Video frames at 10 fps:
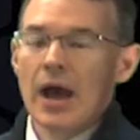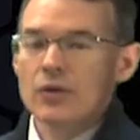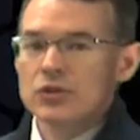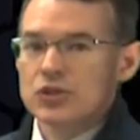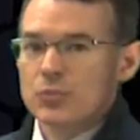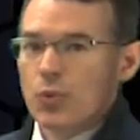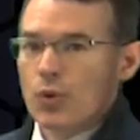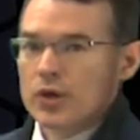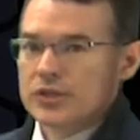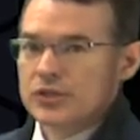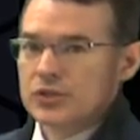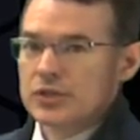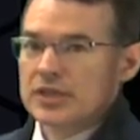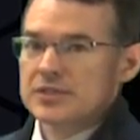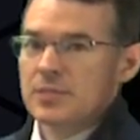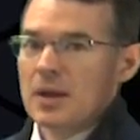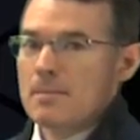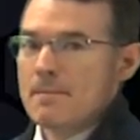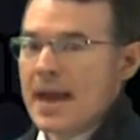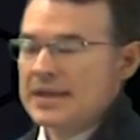you support students by
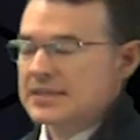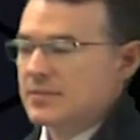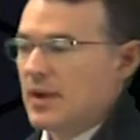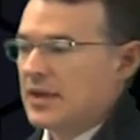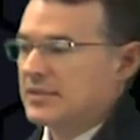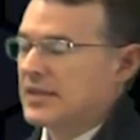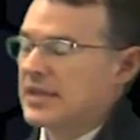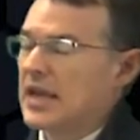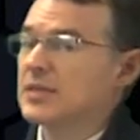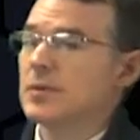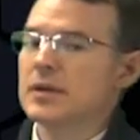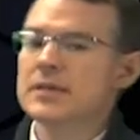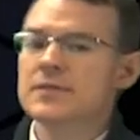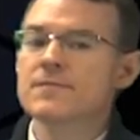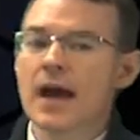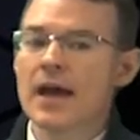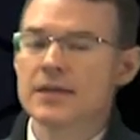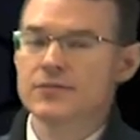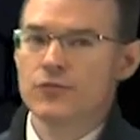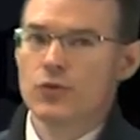maximizing engagement. I'm going to
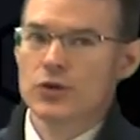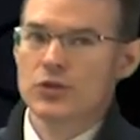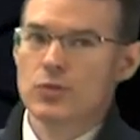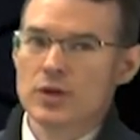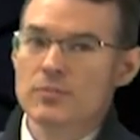define for you what it